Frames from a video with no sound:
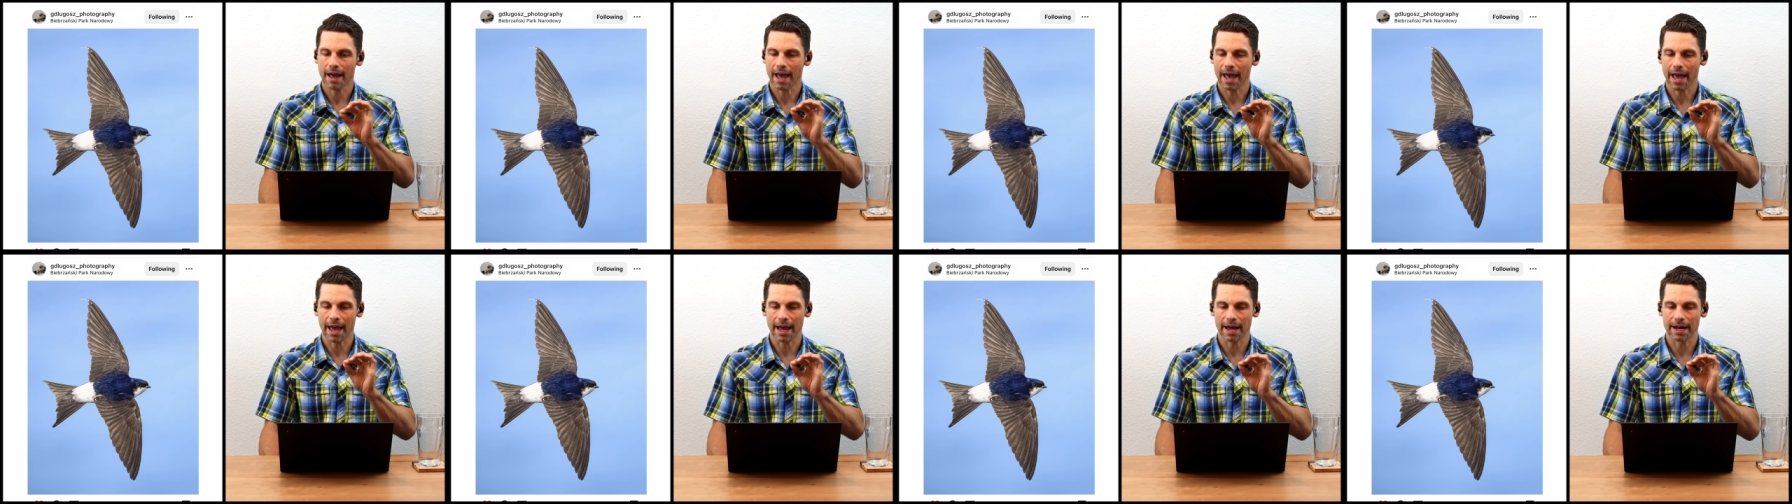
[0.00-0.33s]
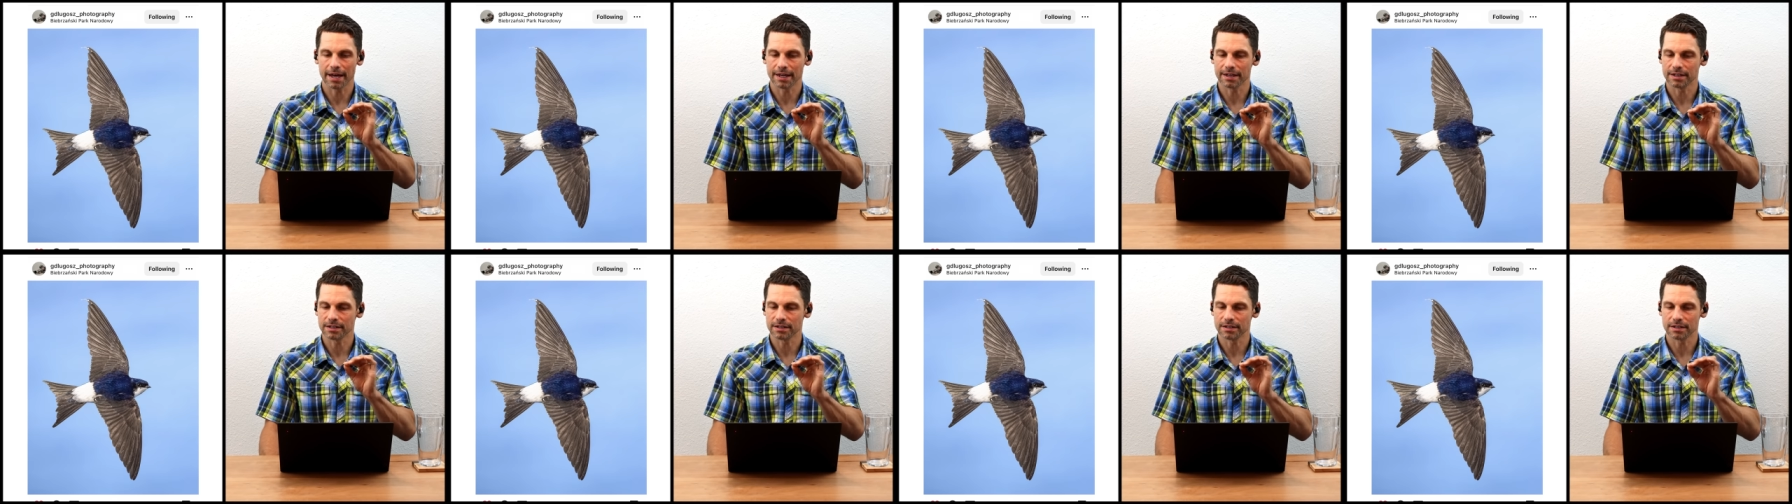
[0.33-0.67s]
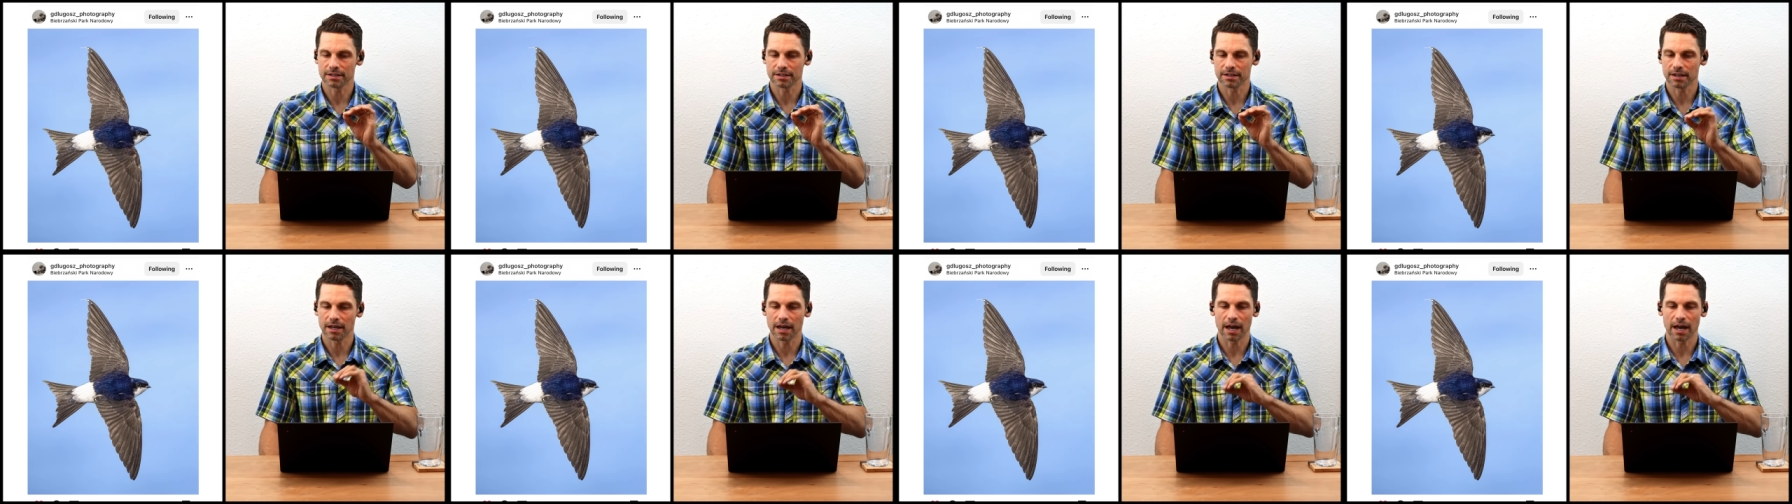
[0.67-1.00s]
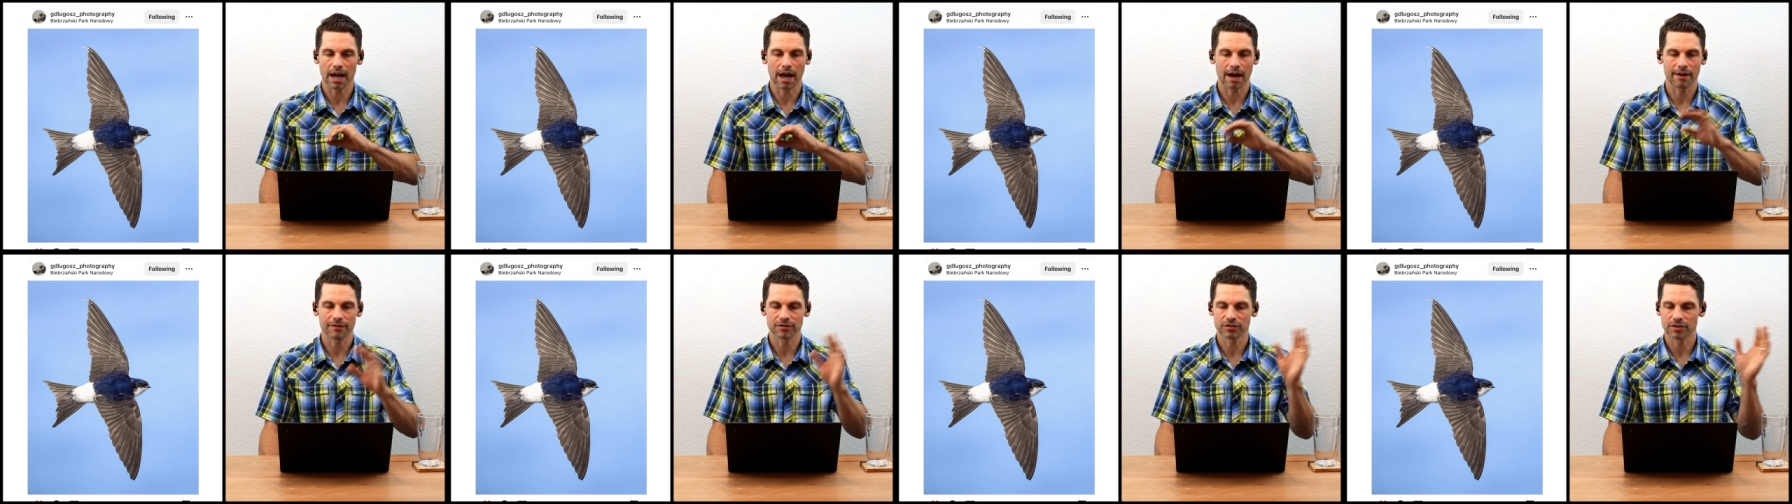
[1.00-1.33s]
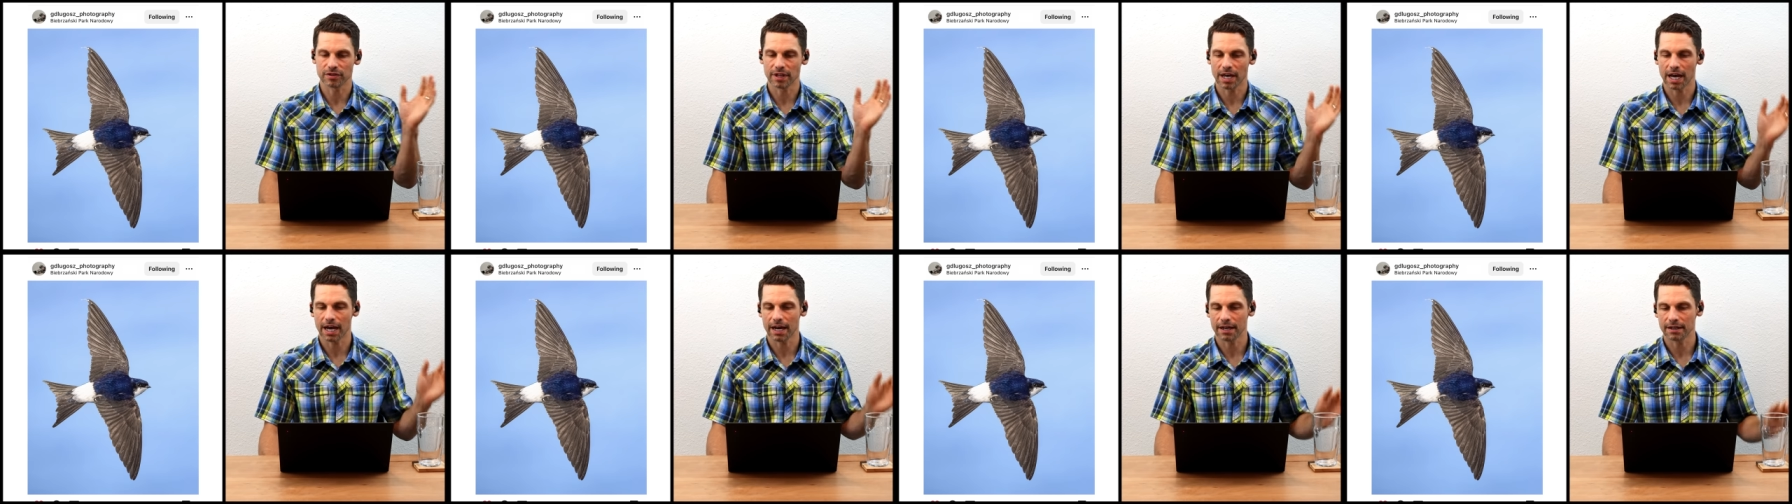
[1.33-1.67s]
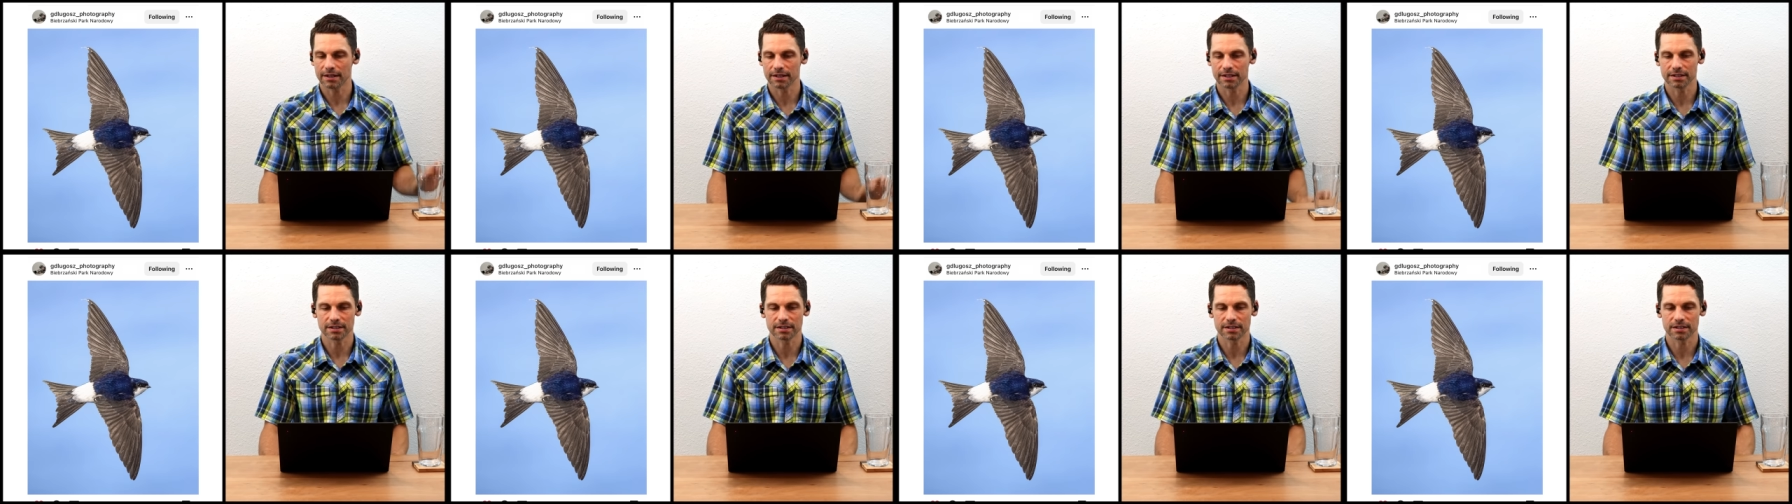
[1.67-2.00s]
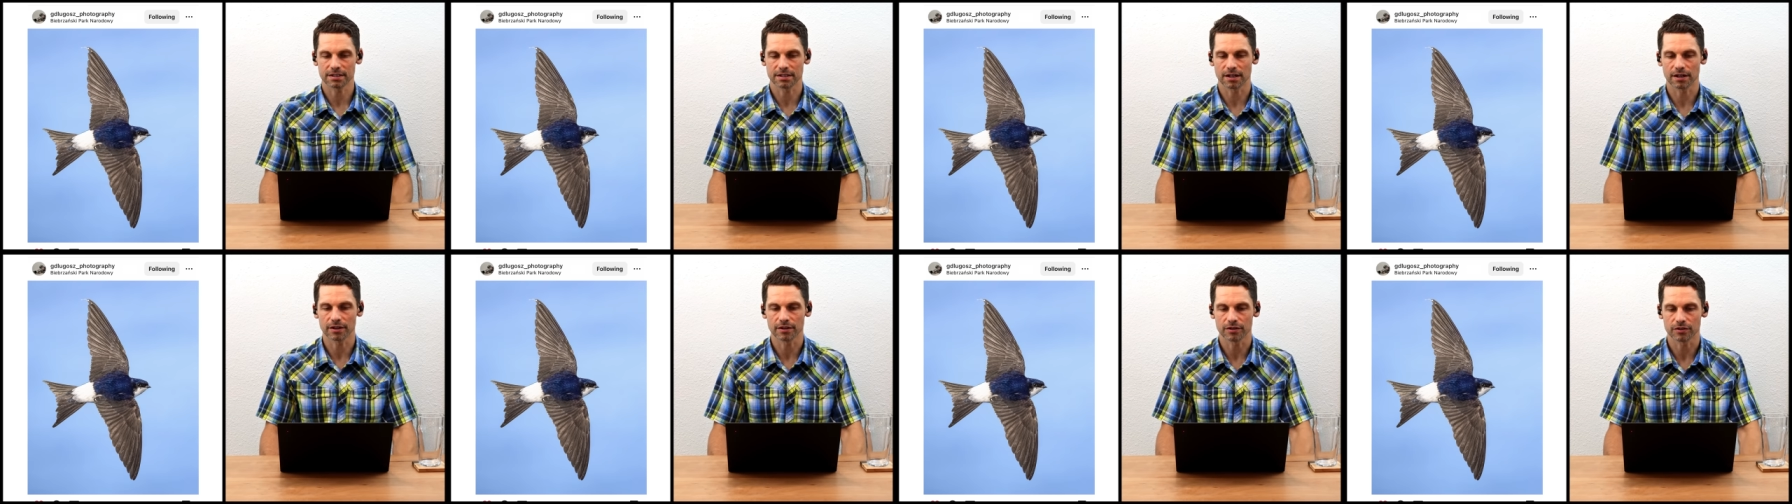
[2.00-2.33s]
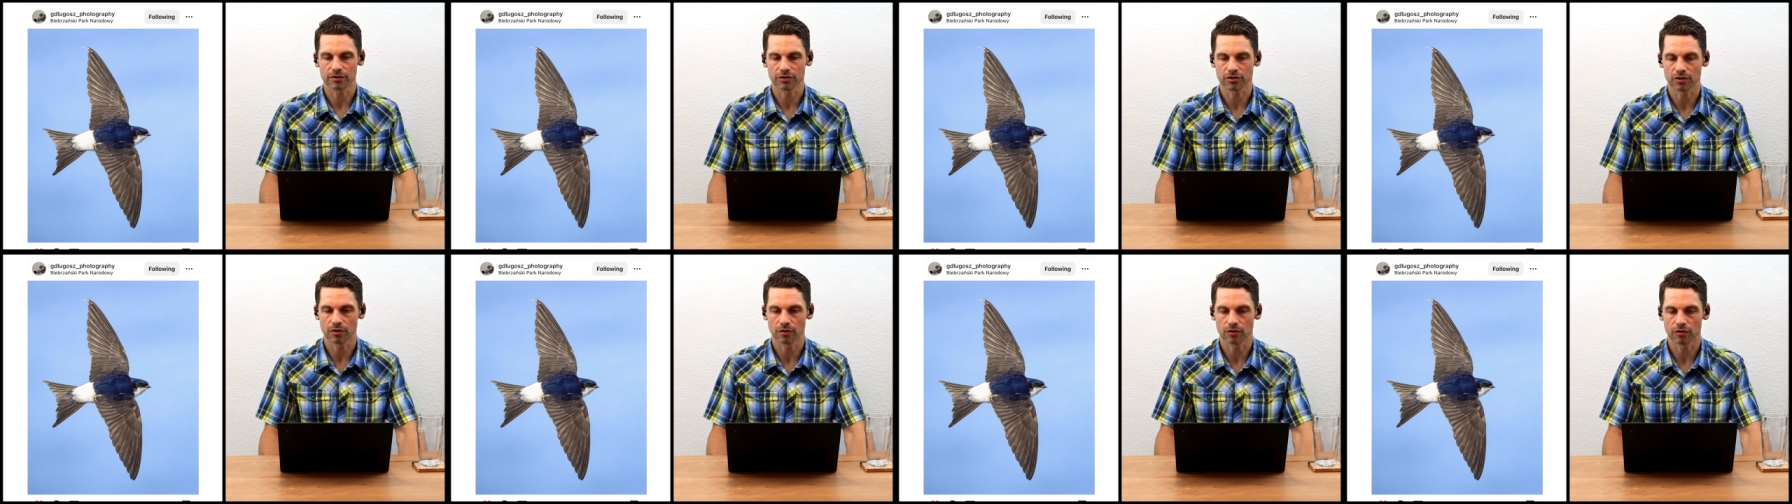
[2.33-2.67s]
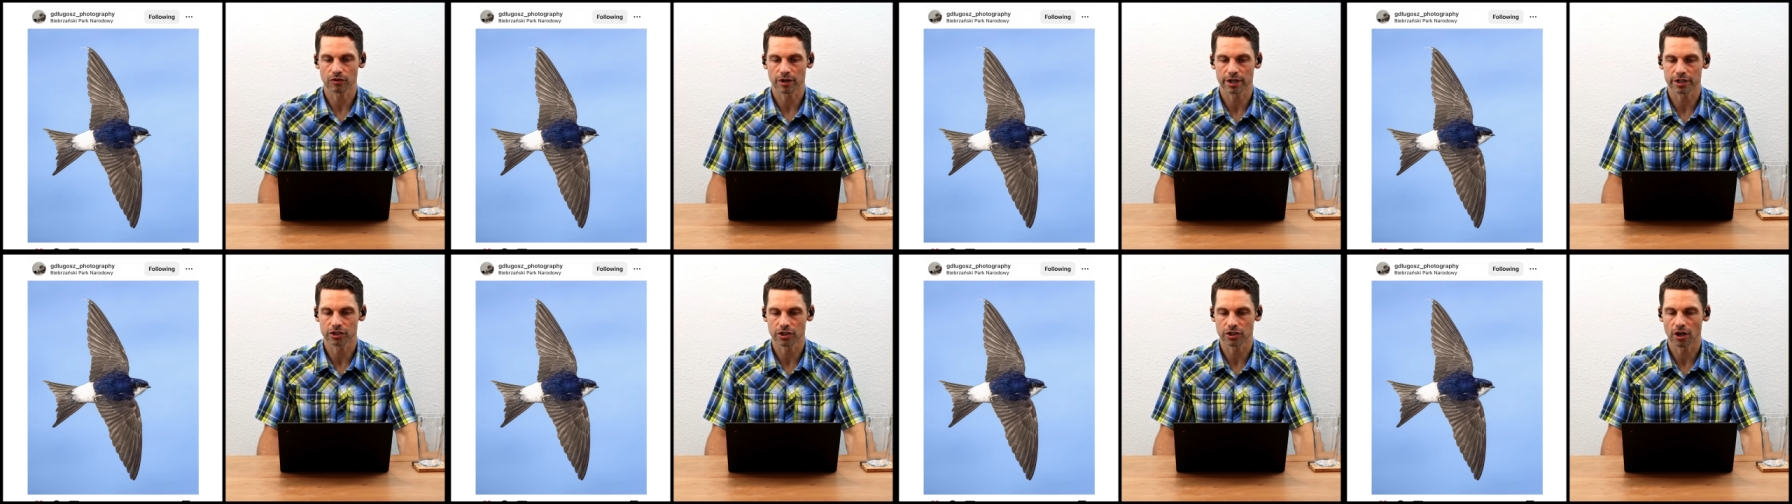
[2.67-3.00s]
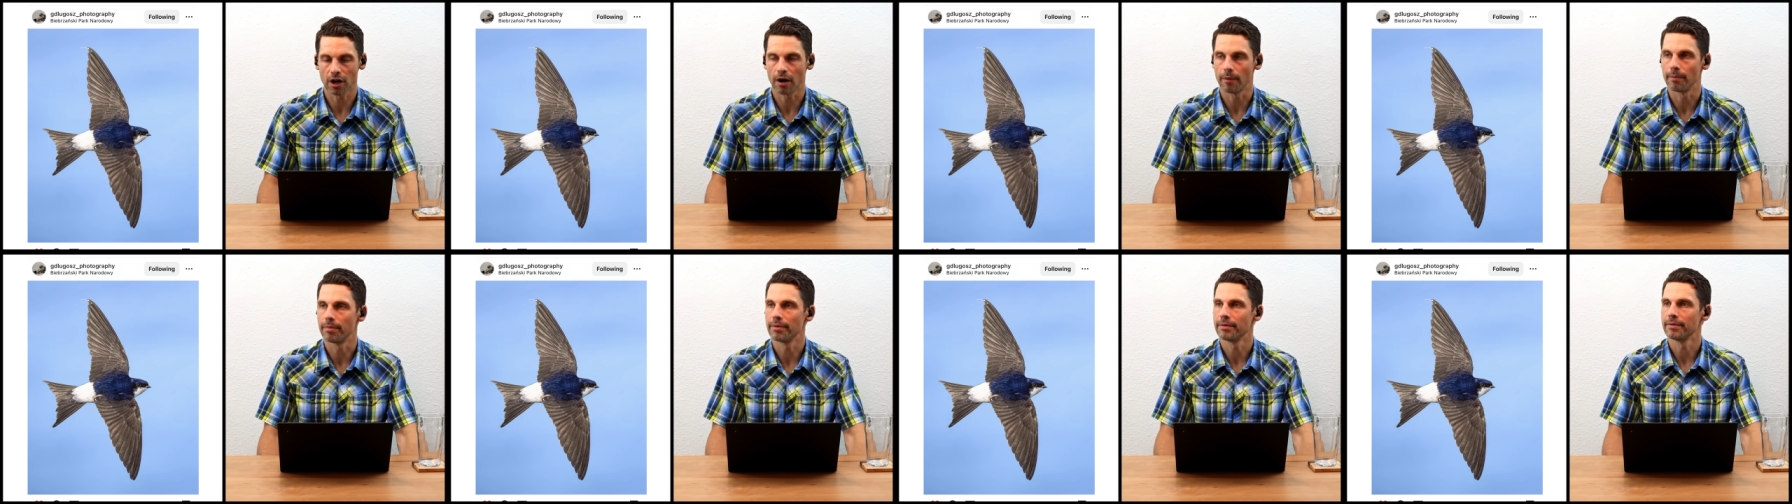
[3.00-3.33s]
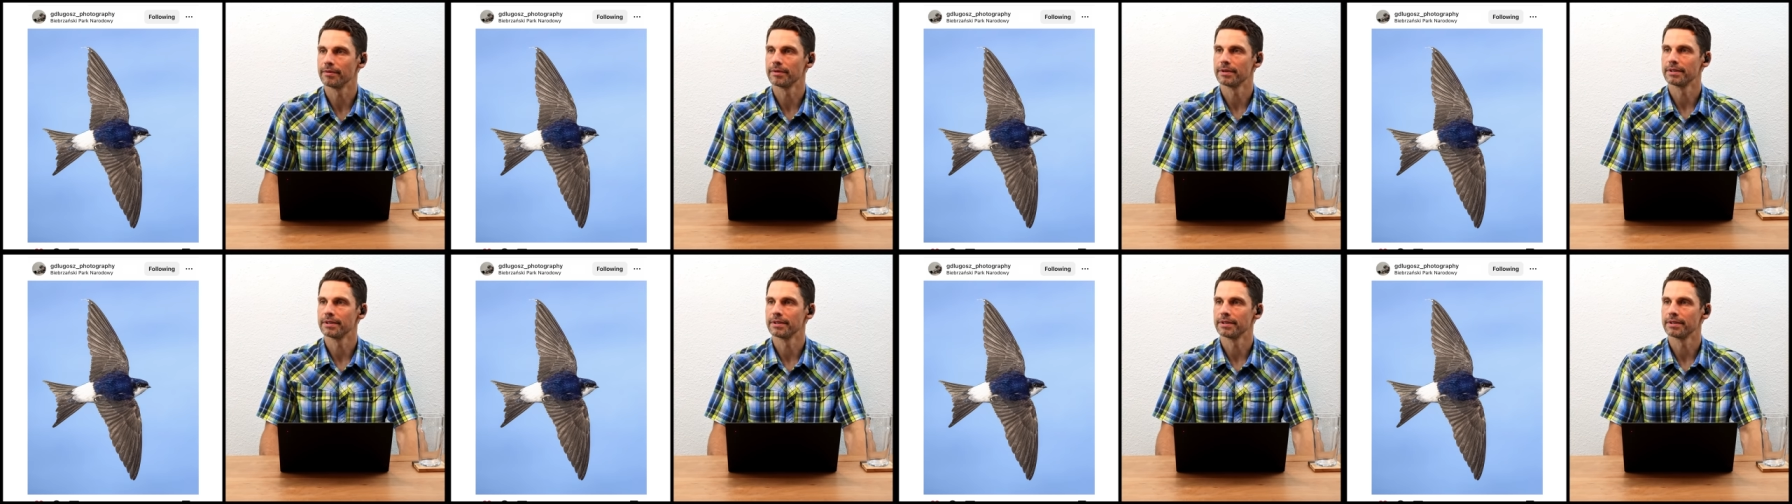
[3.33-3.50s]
And after that, it's a stunner, so great job.